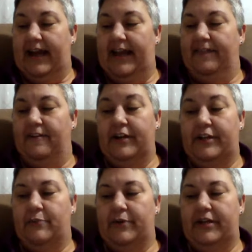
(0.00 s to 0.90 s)
at
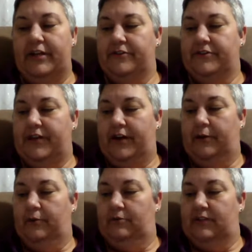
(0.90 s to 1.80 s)
33 years
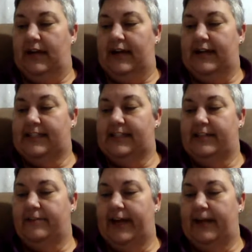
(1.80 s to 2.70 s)
old, I
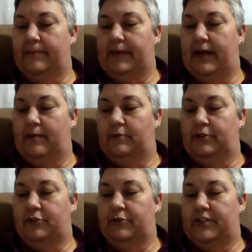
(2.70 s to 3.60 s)
still hadn't been able to
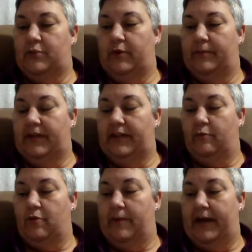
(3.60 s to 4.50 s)
trust women in the
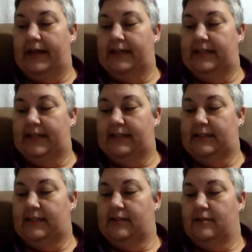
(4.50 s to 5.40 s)
romantic
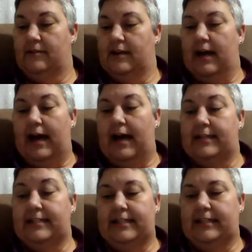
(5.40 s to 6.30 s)
sense.
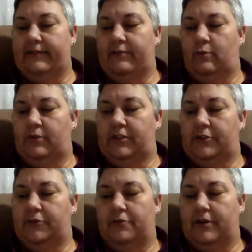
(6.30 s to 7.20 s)
I didn't even want to
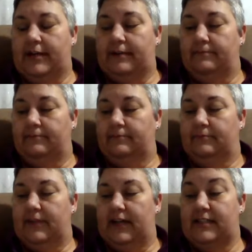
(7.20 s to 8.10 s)
try.
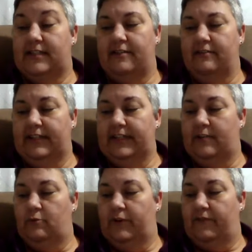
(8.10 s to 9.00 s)
I certainly
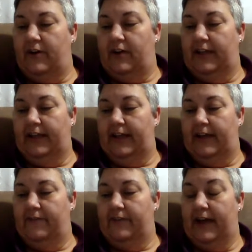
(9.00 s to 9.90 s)
didn't want to fall in
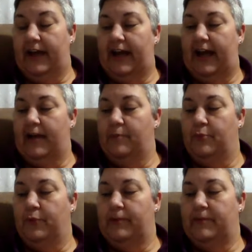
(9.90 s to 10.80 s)
love, and I had
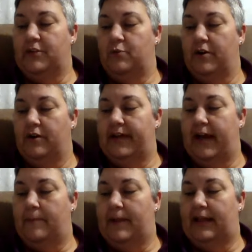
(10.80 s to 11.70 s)
pretty much worked
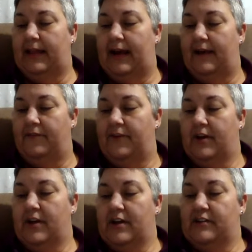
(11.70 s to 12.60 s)
out my life
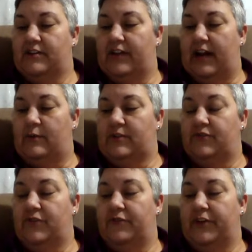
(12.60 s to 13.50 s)
so that I was
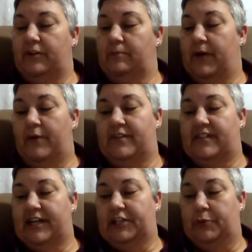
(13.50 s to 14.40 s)
fulfilled both
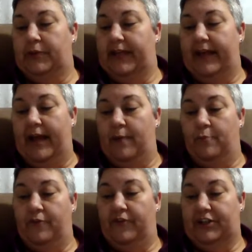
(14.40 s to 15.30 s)
sexually and
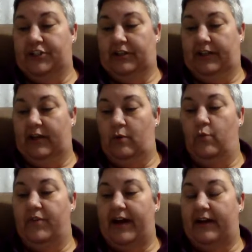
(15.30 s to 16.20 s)
professionally
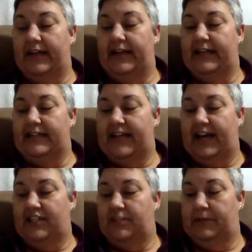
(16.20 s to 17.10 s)
without any
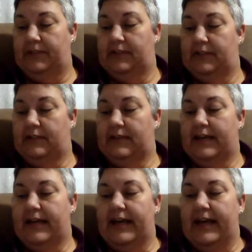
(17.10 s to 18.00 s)
attachment.
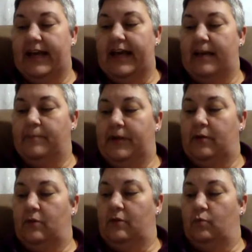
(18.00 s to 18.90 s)
It had
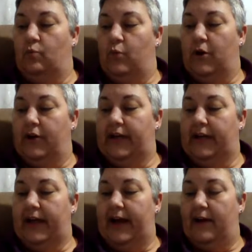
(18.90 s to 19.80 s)
been
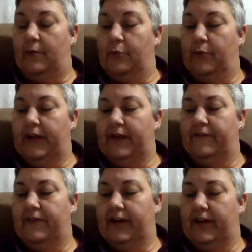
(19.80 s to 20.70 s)
working out pretty
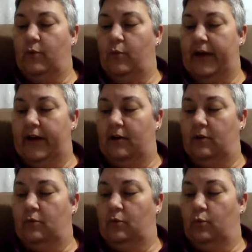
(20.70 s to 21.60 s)
fucking
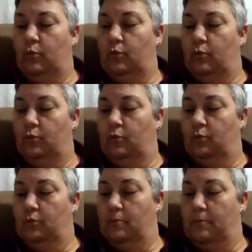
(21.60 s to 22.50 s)
well
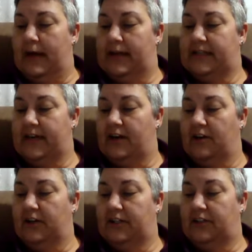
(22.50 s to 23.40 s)
my
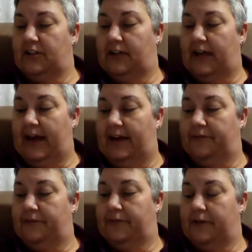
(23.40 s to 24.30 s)
entire adult life.